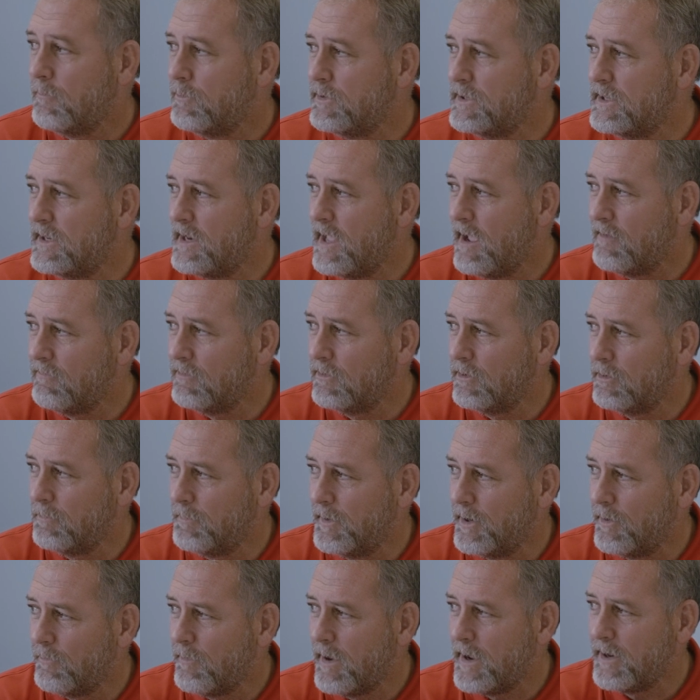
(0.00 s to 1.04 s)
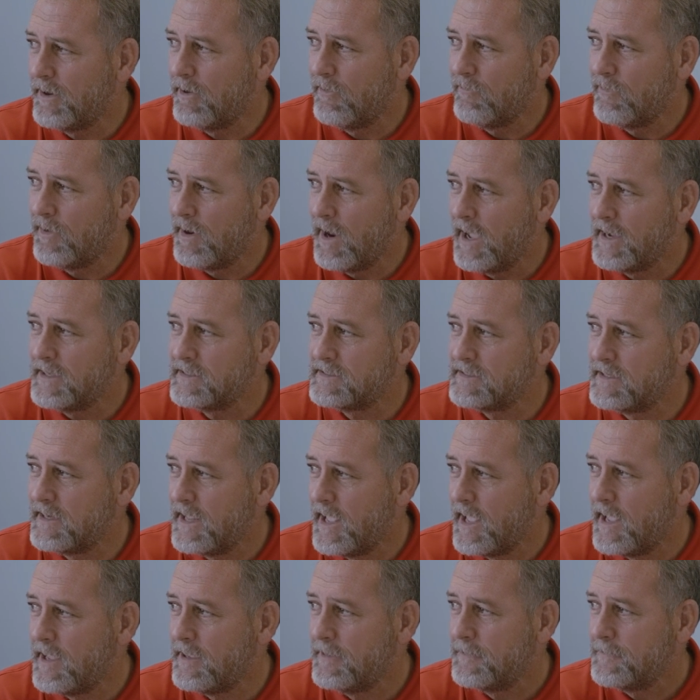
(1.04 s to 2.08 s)
We did have a little bit of rain overnight
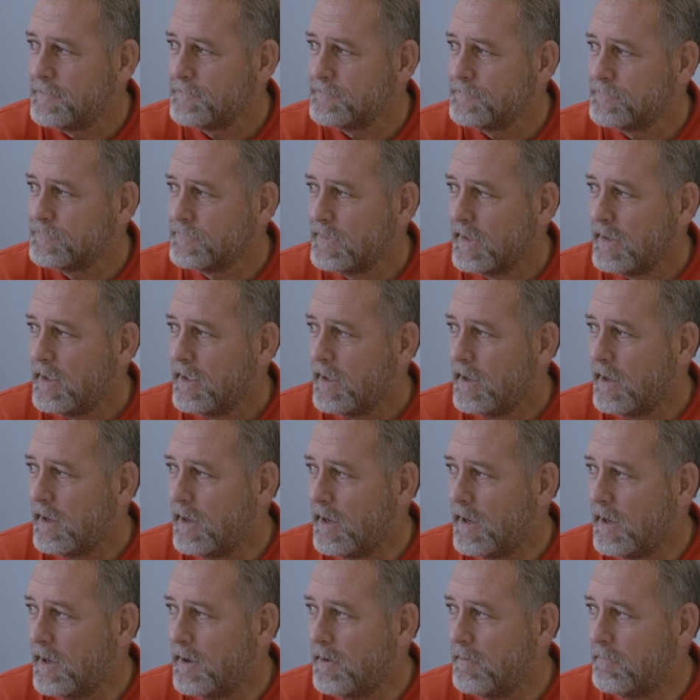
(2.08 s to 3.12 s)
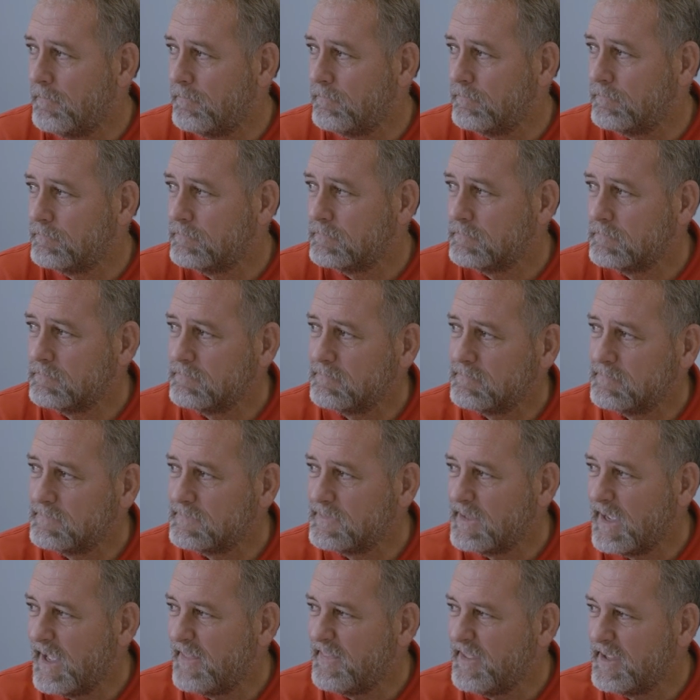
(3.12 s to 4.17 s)
today.
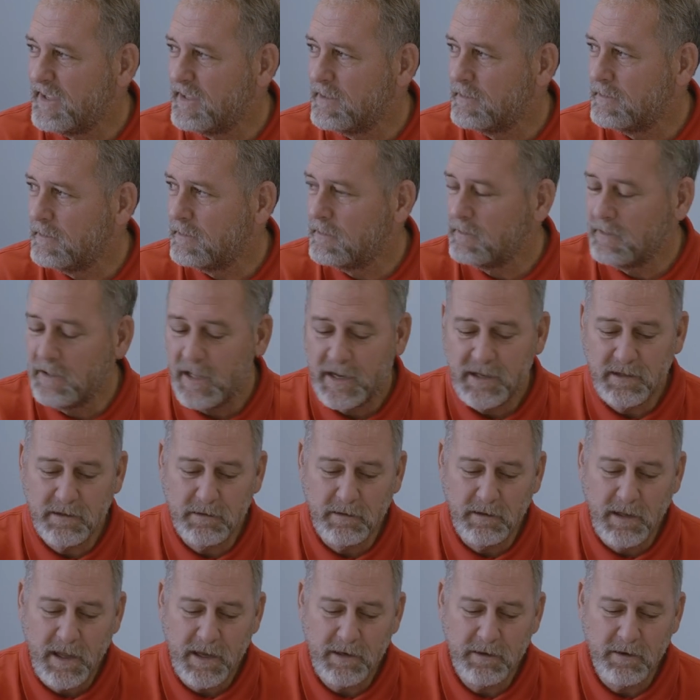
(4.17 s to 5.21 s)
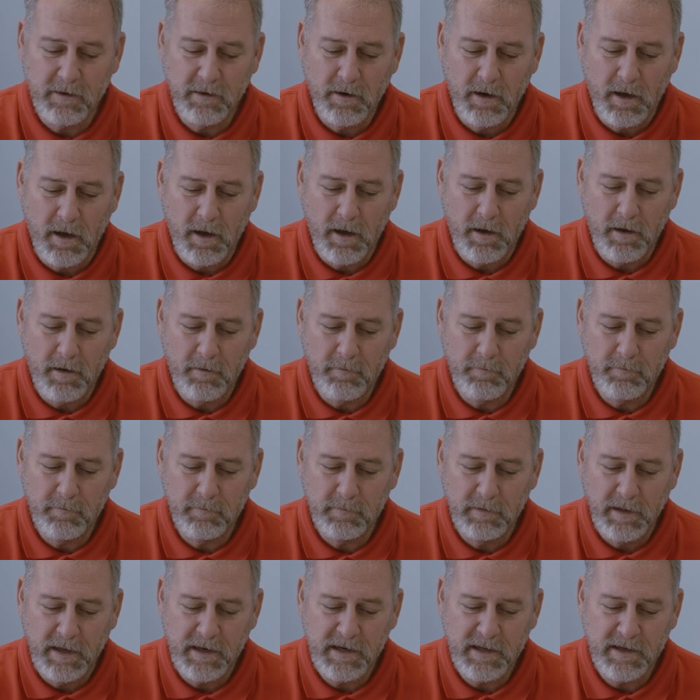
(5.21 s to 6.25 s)
I think in late
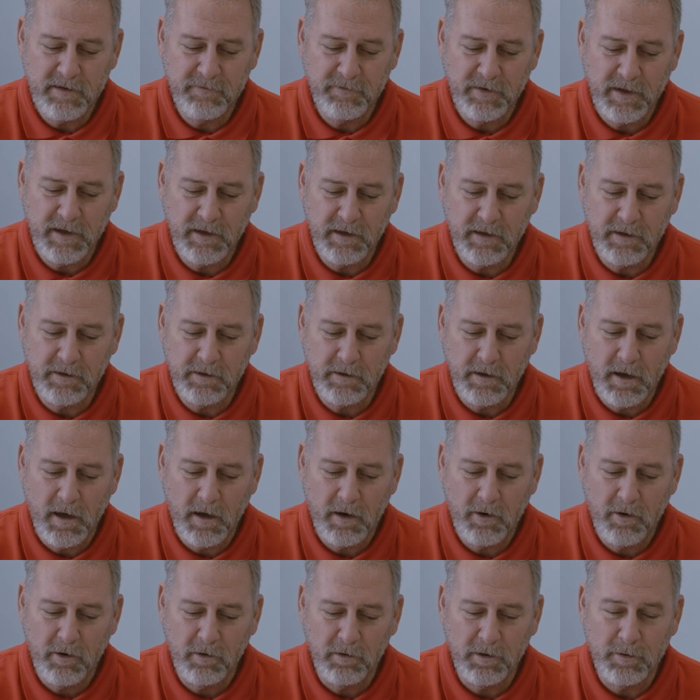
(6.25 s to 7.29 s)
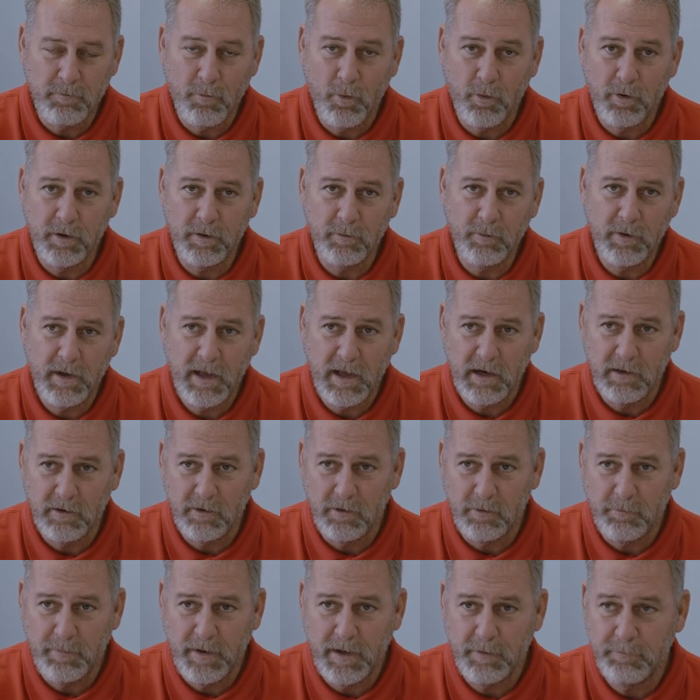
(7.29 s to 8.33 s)
evening and early morning we had a
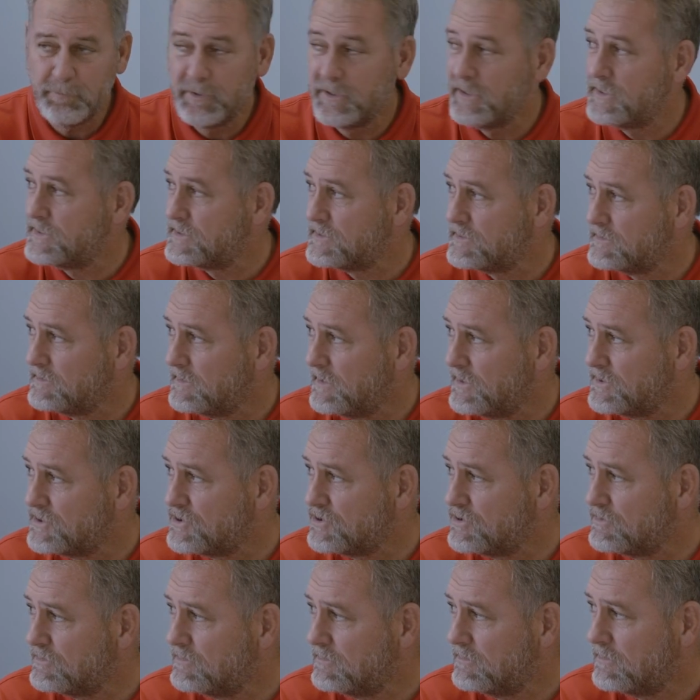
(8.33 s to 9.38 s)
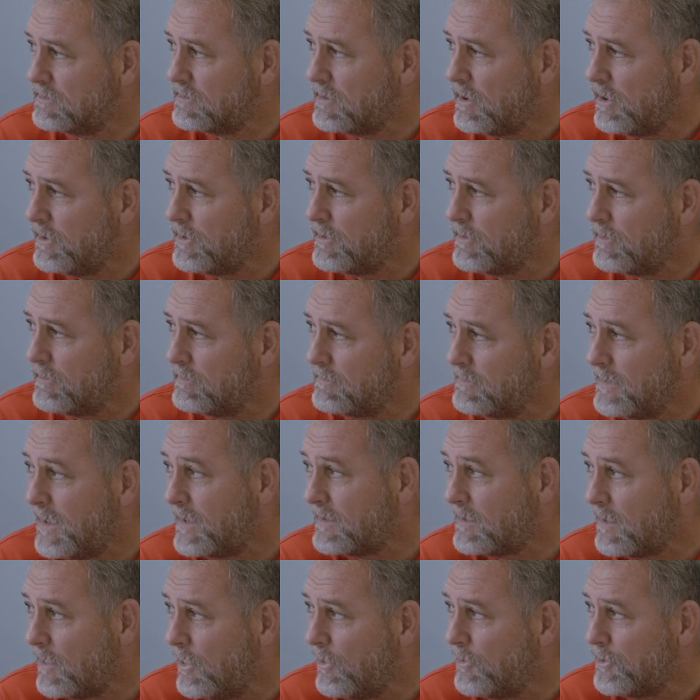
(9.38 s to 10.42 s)
little bit, but it's clear,
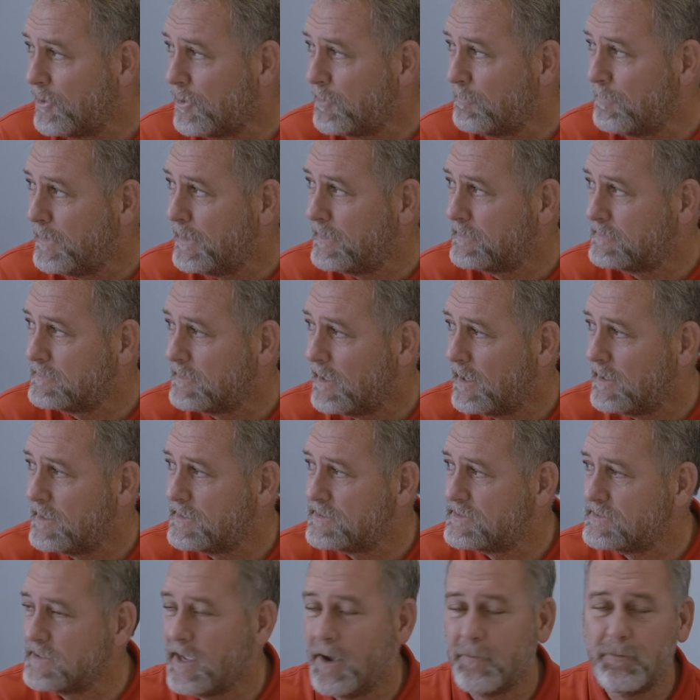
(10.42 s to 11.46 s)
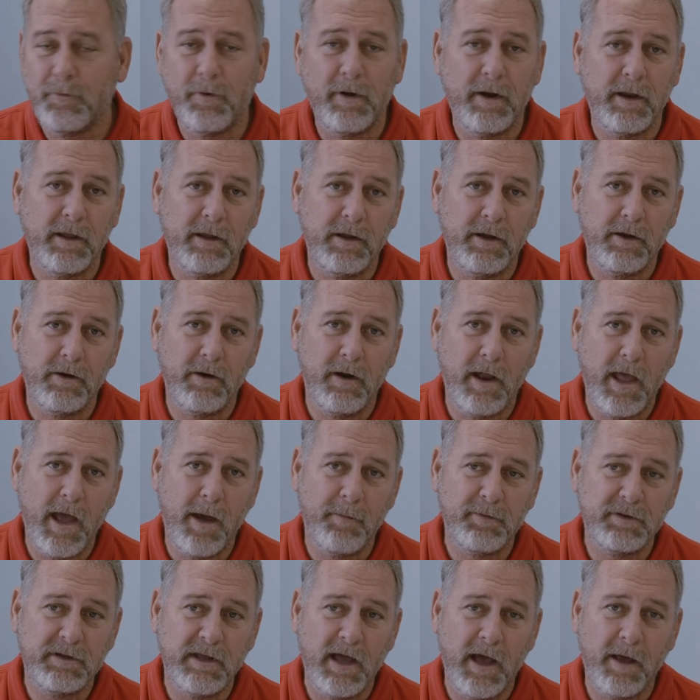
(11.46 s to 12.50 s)
not clear, but it stopped raining here at
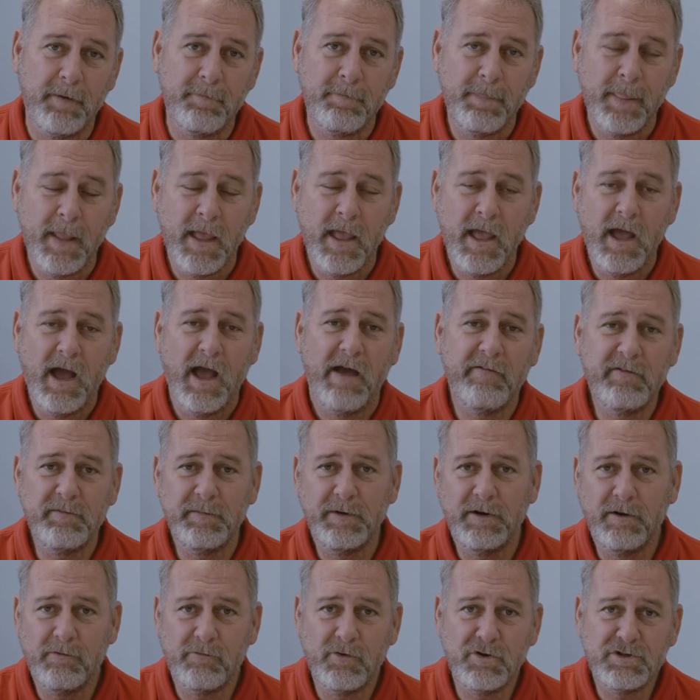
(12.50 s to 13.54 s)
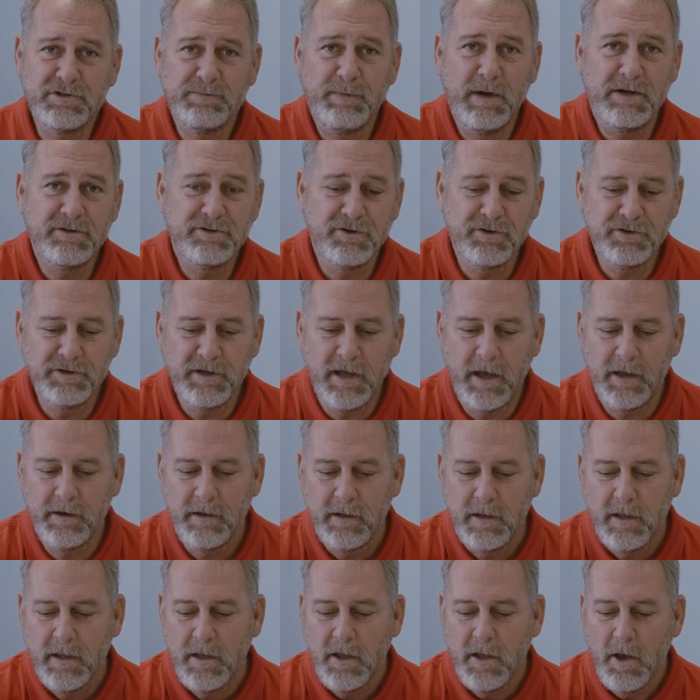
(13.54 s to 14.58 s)
Habitat. I haven't been over at Spessard
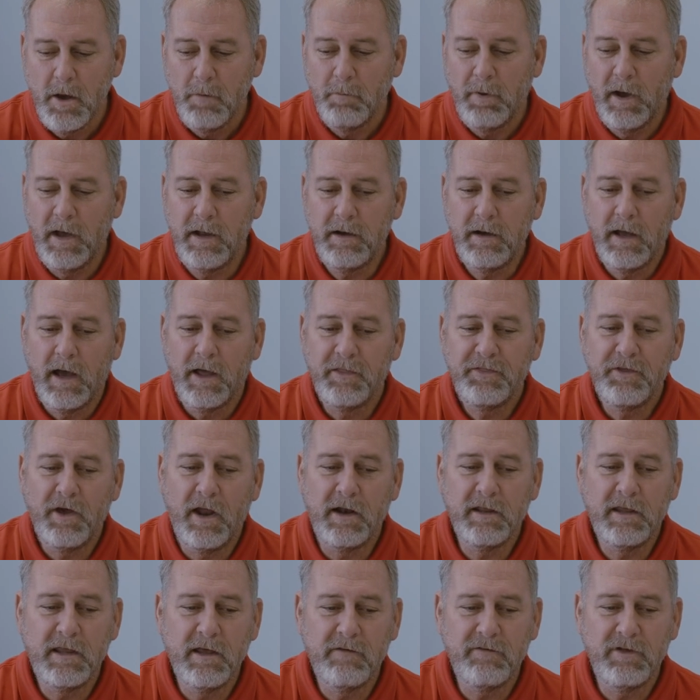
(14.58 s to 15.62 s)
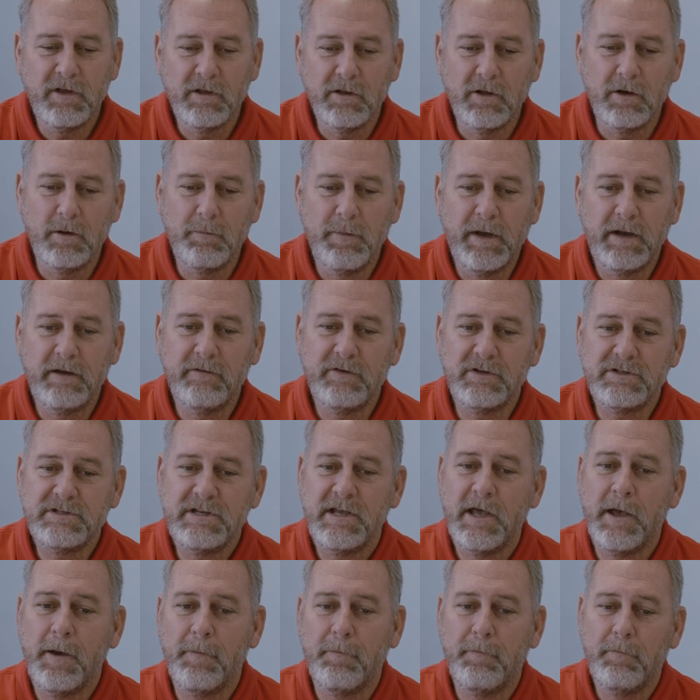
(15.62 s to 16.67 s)
yet, but I thought I'd give you a little bit of a
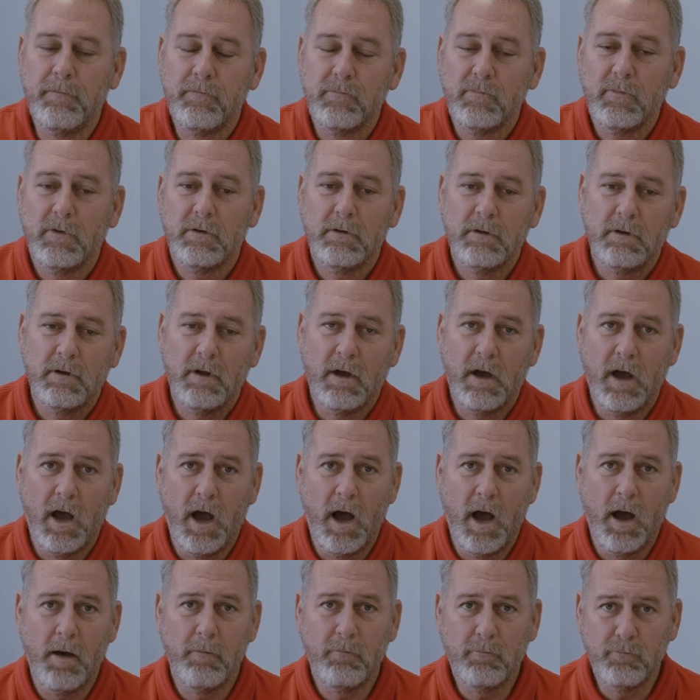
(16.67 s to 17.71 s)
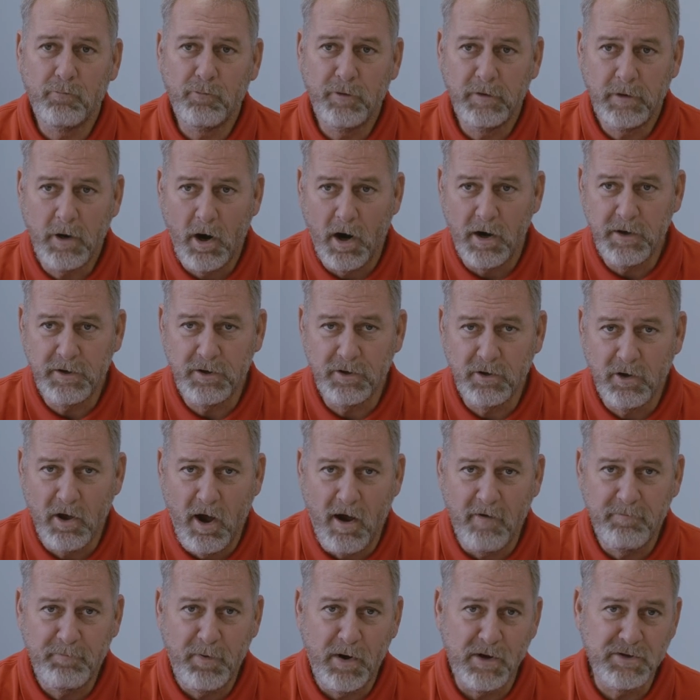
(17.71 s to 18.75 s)
tip regarding your
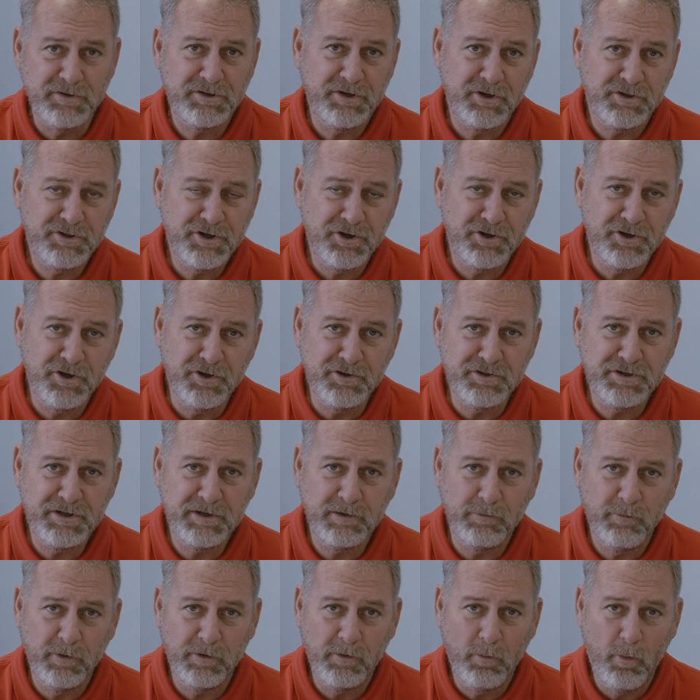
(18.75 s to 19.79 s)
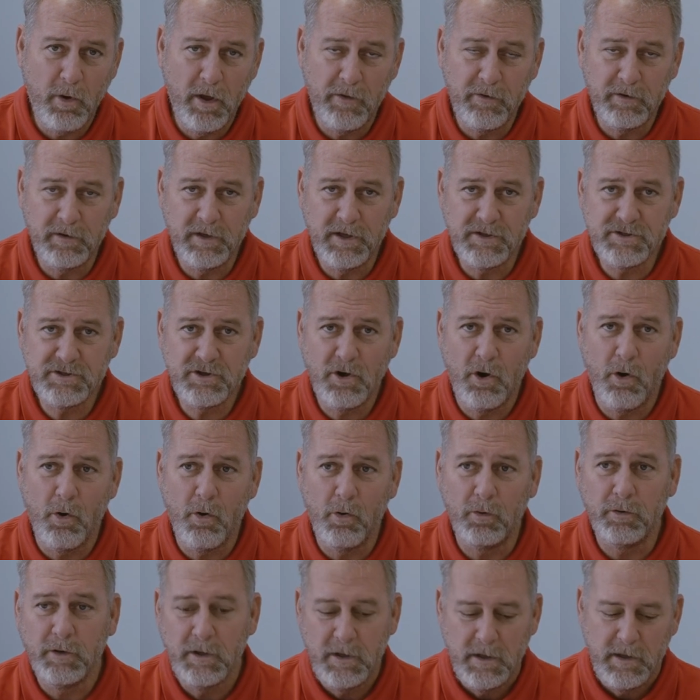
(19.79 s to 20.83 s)
golf balls that you're using when the weather gets
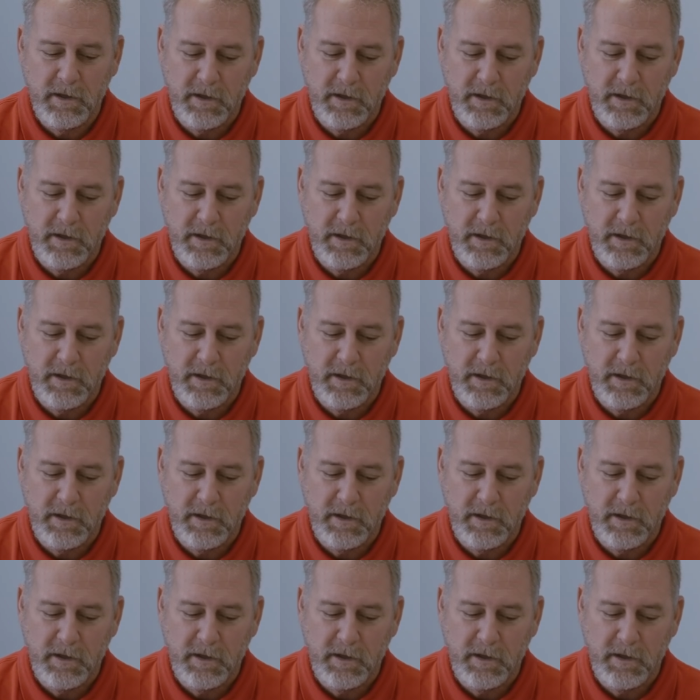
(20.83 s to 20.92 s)
cold.